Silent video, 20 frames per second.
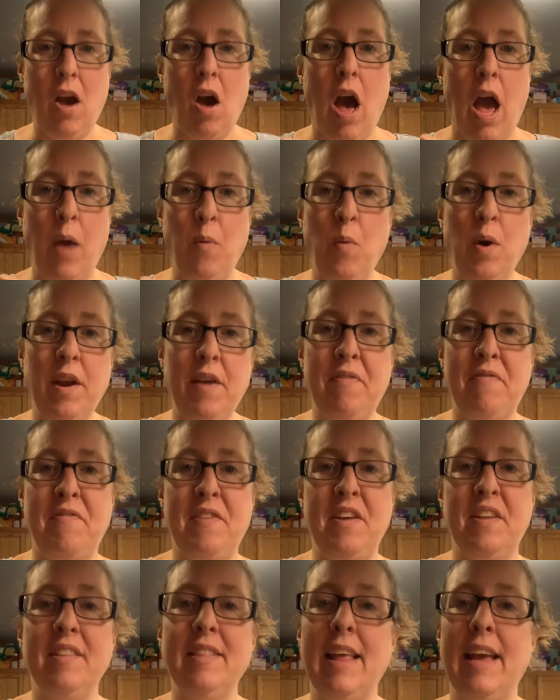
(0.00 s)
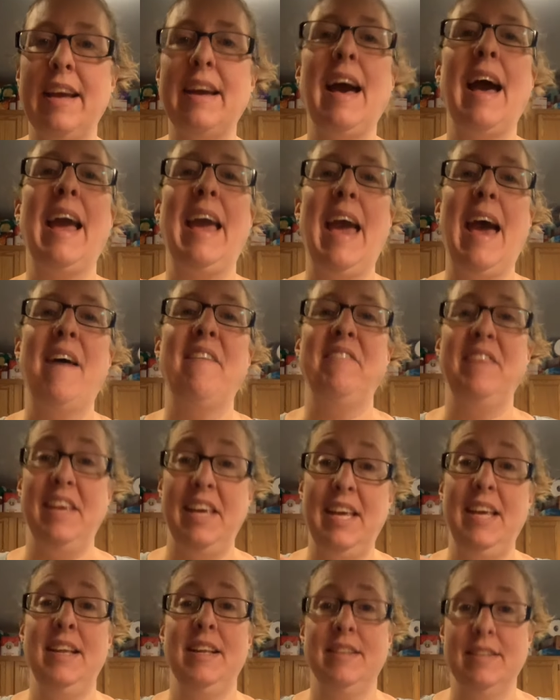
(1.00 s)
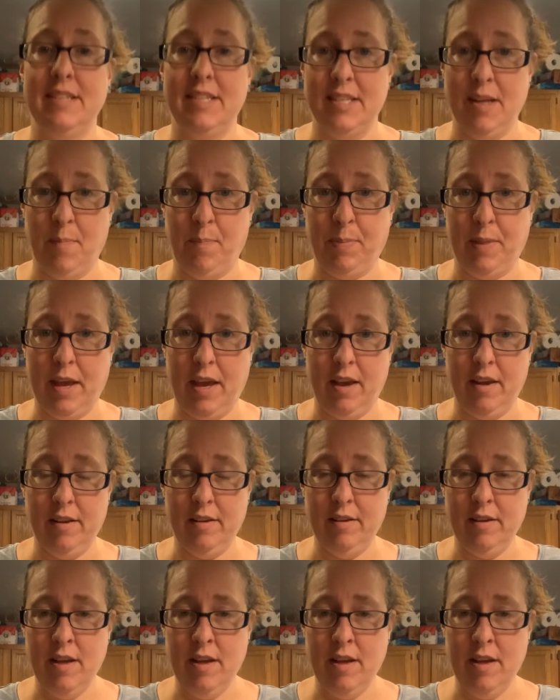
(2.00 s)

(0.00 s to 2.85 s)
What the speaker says: I want to feel like I have eaten something.